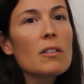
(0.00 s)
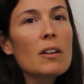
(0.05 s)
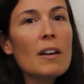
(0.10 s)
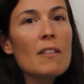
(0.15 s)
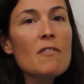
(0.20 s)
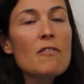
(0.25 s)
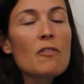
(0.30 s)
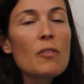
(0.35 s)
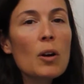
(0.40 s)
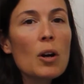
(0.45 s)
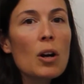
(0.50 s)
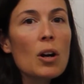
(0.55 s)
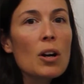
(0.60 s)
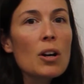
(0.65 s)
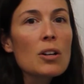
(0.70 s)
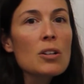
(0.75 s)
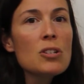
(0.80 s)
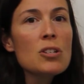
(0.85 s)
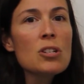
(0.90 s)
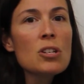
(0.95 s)

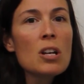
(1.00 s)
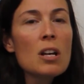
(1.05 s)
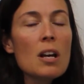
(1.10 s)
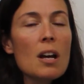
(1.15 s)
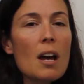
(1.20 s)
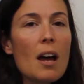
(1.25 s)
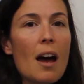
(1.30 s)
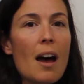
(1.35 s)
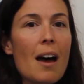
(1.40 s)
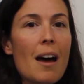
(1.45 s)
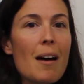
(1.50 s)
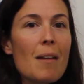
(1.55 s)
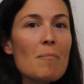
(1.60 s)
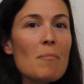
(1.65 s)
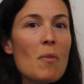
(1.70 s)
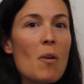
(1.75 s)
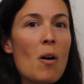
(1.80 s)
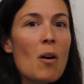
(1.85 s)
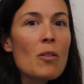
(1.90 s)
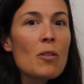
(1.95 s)
converge,
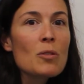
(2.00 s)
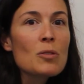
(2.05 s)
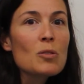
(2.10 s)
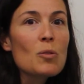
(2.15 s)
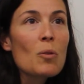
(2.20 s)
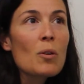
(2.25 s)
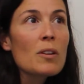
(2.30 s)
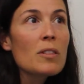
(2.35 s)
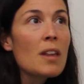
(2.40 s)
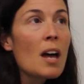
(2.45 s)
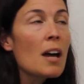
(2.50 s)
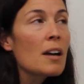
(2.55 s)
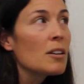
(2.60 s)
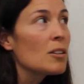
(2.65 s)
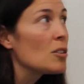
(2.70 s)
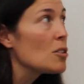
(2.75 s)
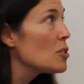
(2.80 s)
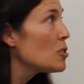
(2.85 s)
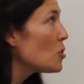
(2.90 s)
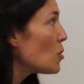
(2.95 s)
all those
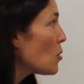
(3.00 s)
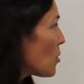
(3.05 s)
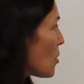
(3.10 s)
orthogonals